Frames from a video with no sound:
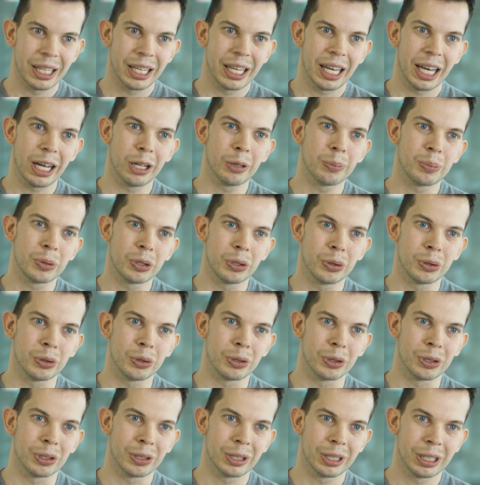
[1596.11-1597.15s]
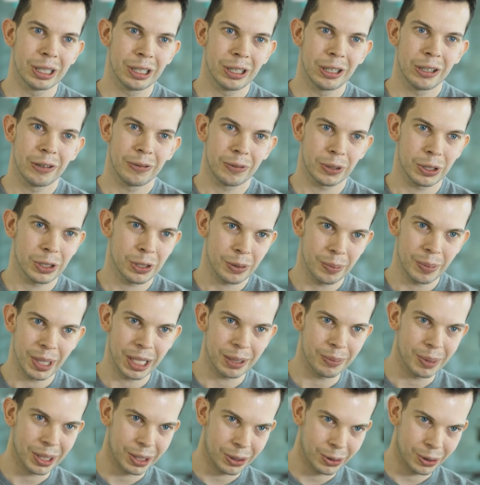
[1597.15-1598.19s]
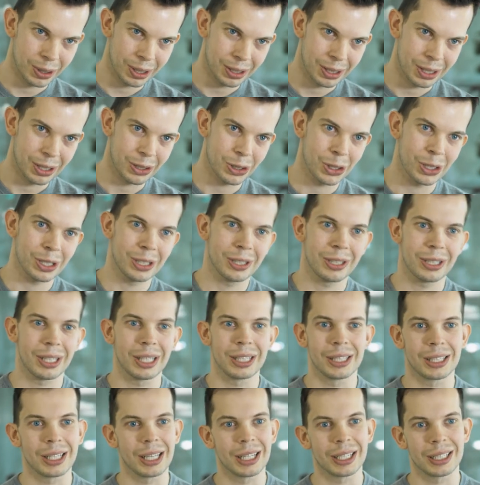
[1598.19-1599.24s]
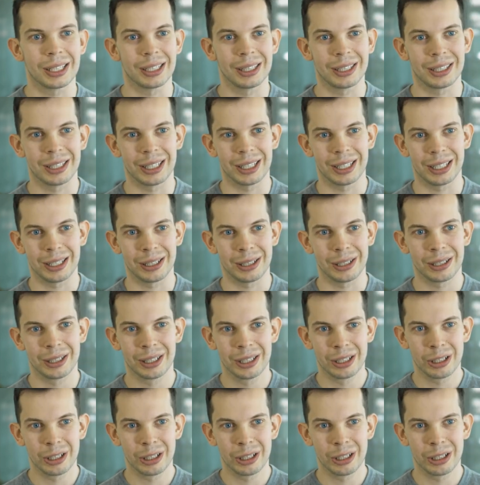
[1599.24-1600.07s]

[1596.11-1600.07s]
help you first make better decisions and second uh,